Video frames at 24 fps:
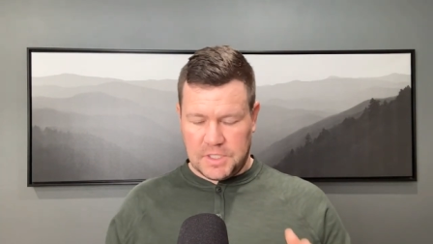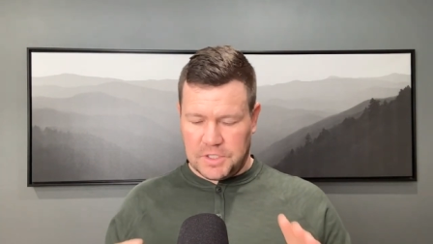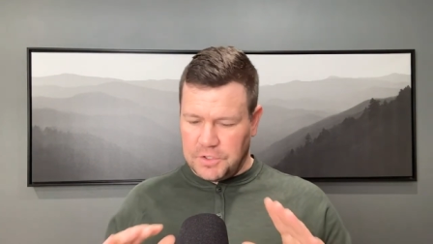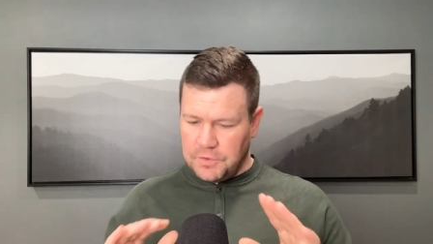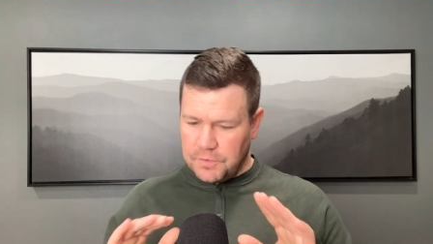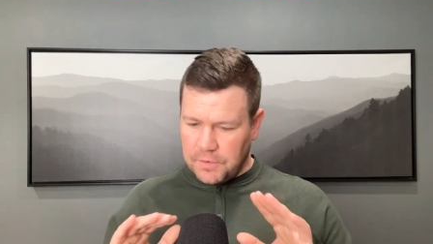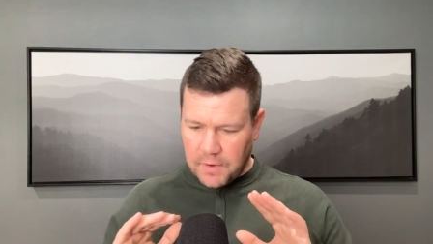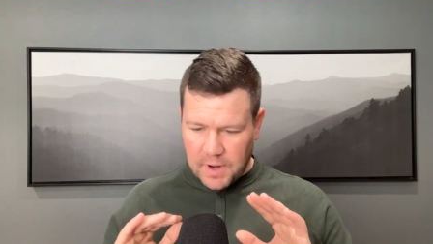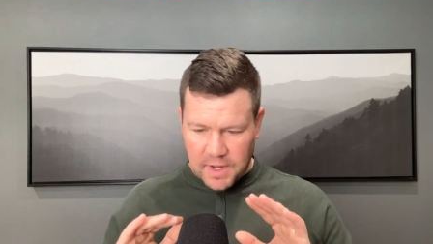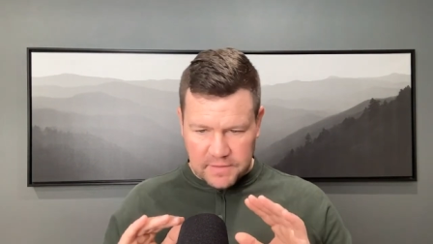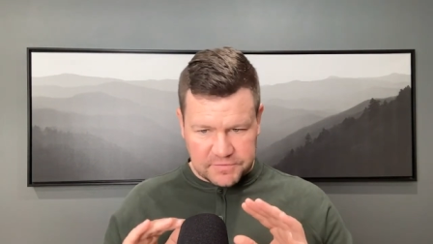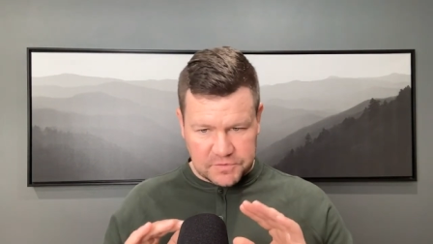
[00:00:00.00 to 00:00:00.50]

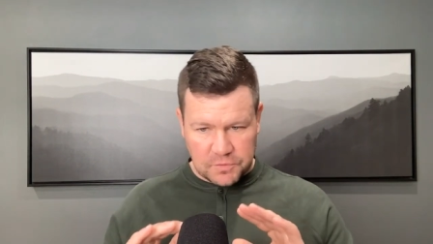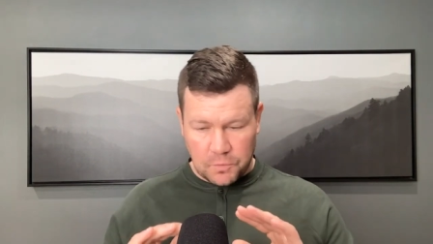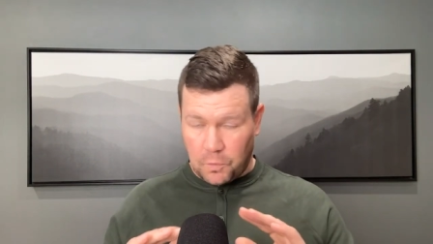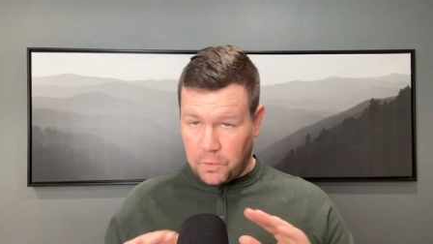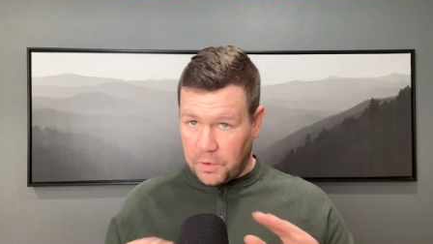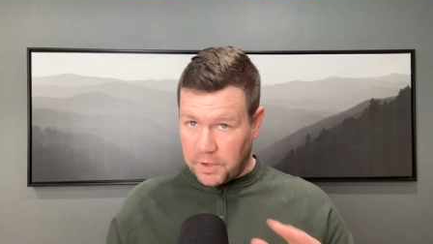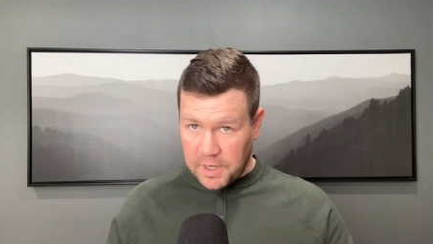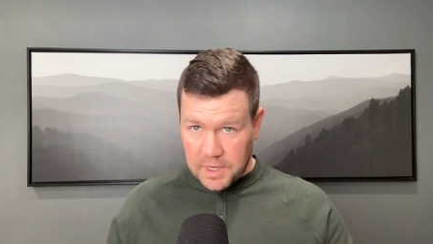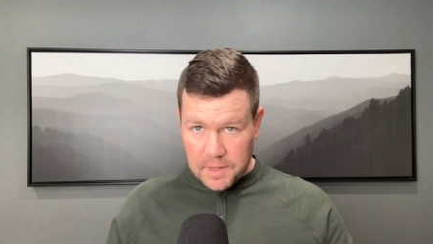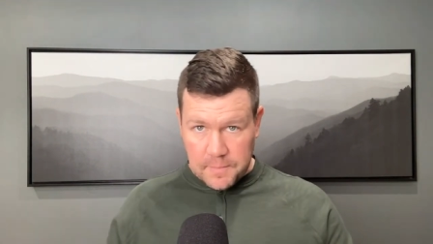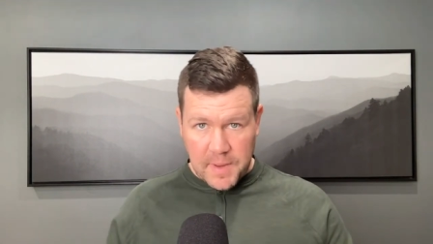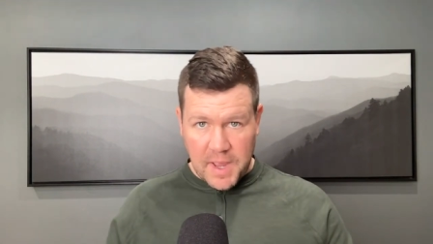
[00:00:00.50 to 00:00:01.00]
You don't have to
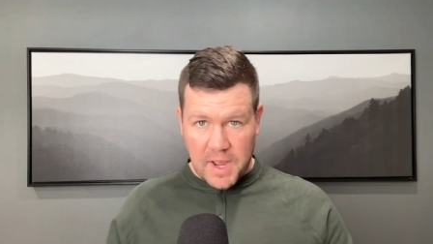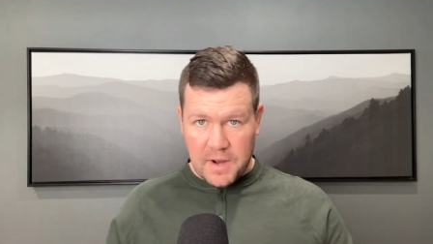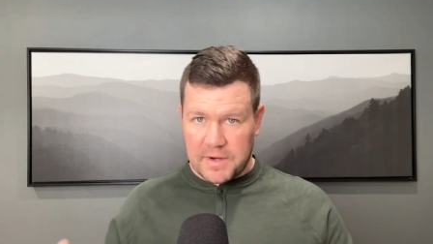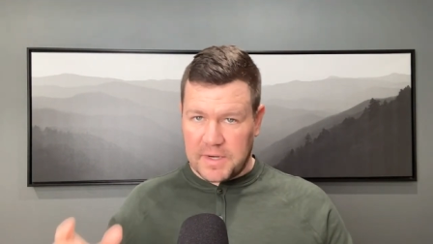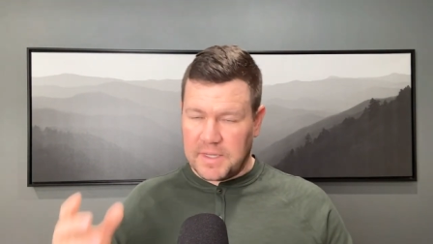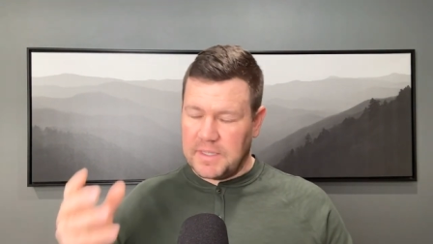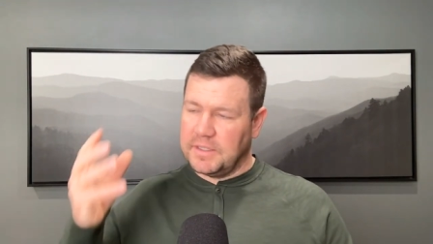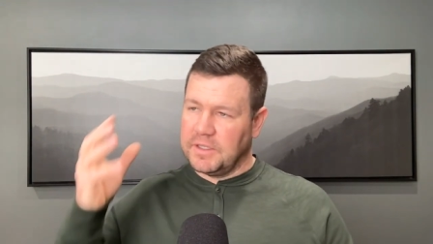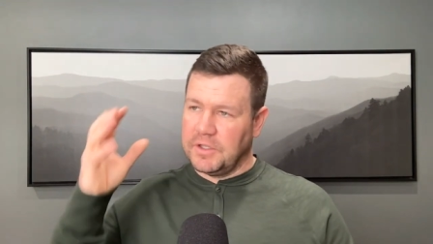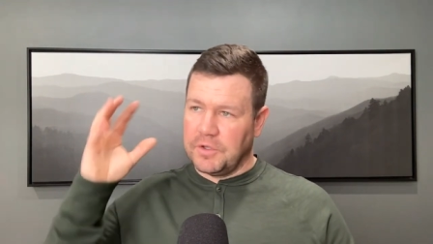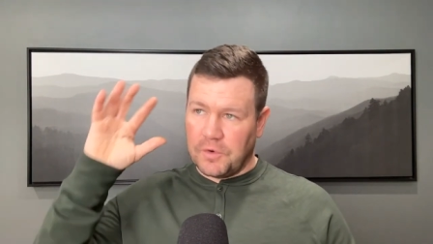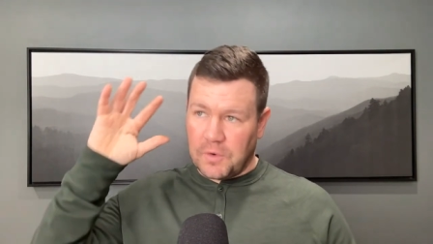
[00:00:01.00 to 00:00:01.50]
worry about
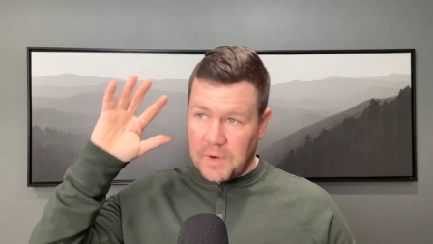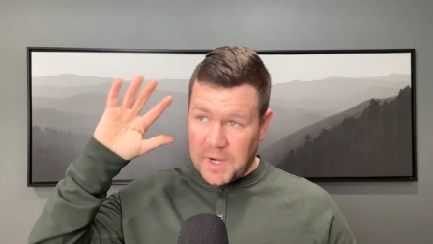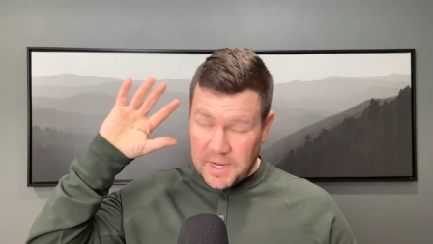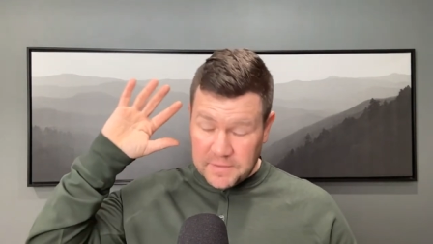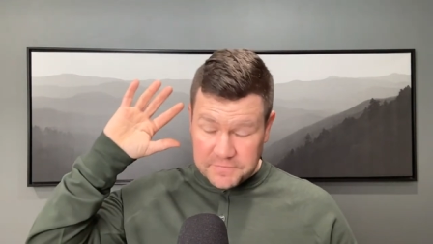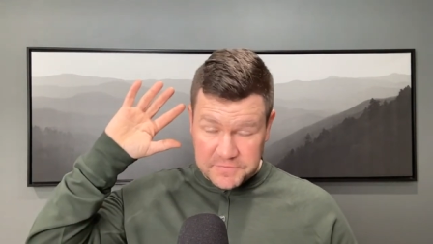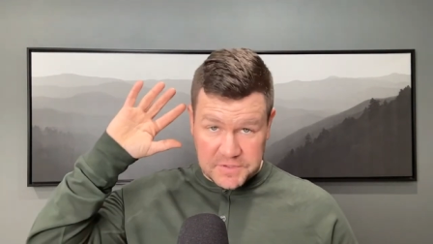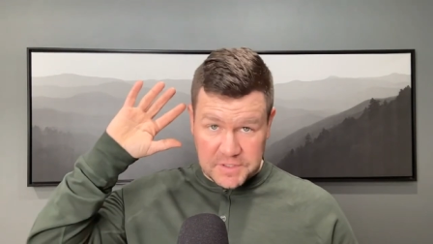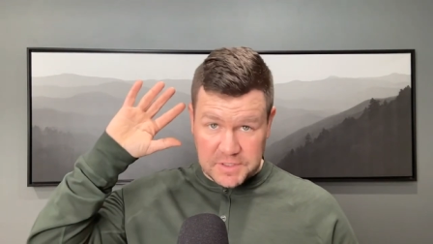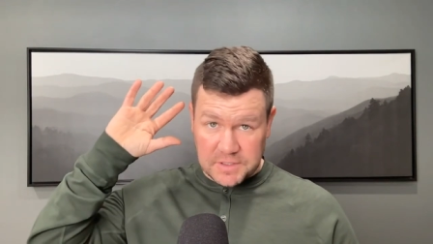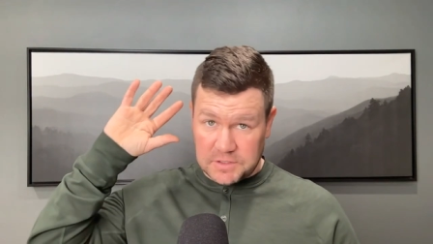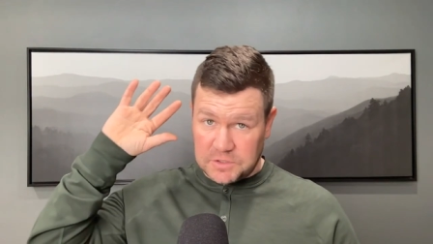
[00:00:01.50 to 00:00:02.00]
it. You don't
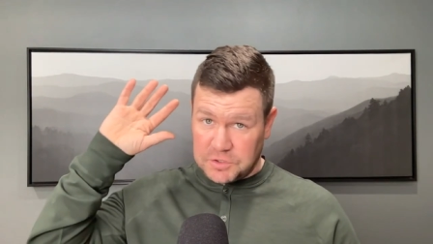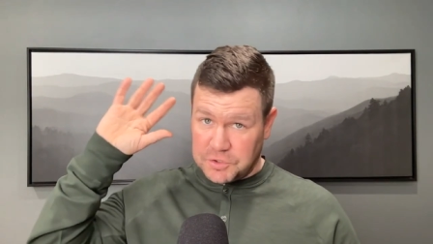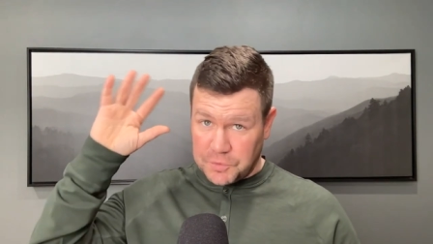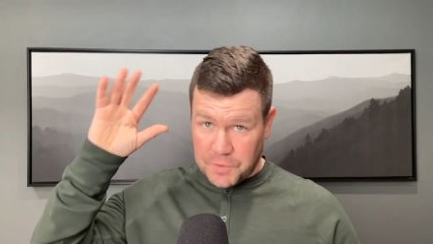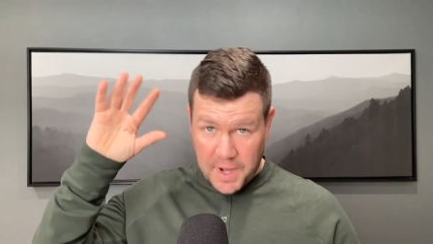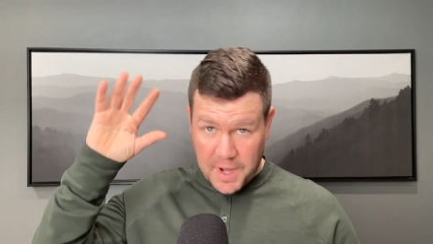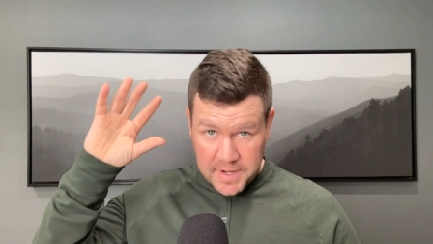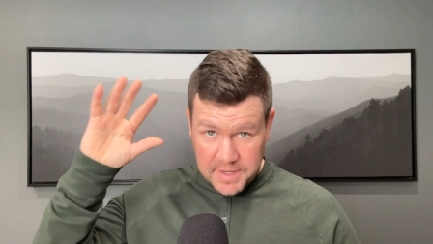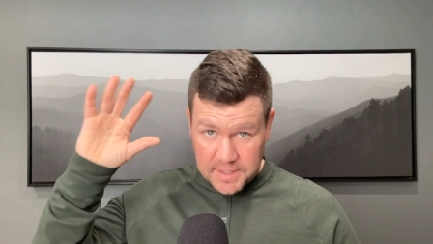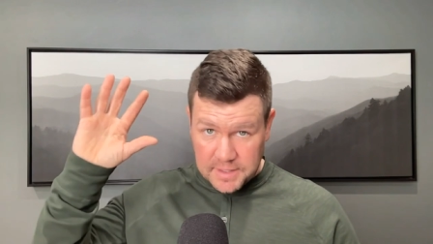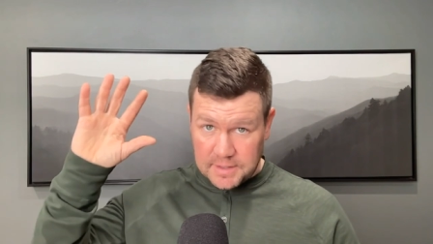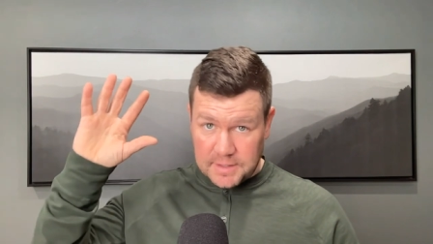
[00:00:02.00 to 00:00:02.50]
have to
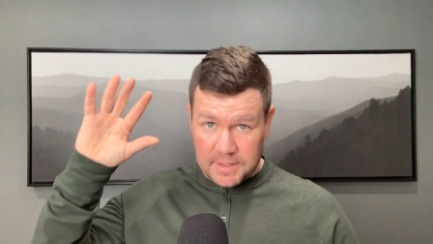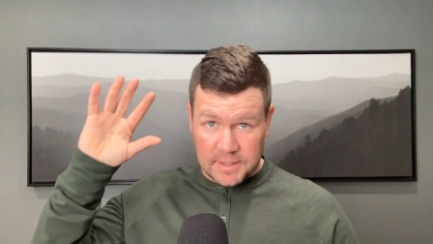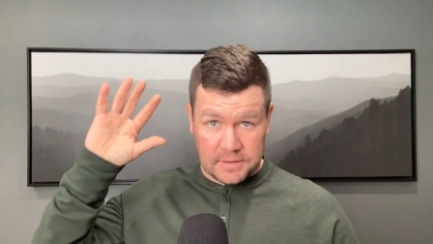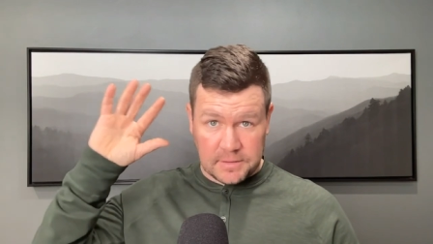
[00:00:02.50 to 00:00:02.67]
dread it